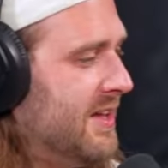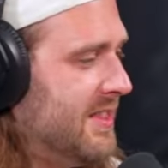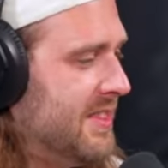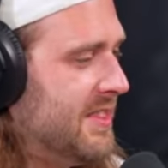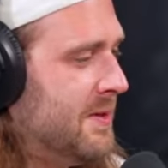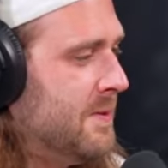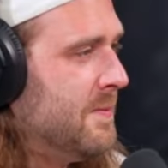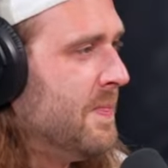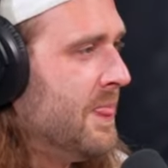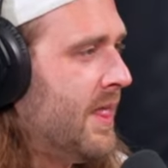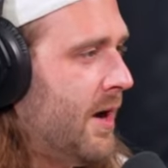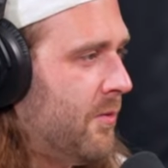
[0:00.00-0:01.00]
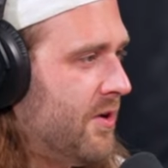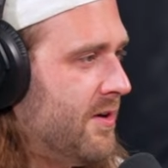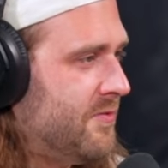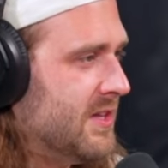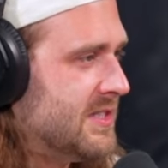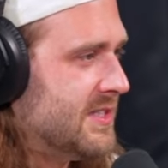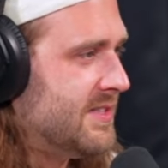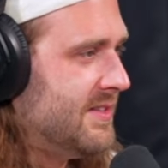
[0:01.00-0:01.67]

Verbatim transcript: That's my worst fear, by the way. I wonder way, if just this...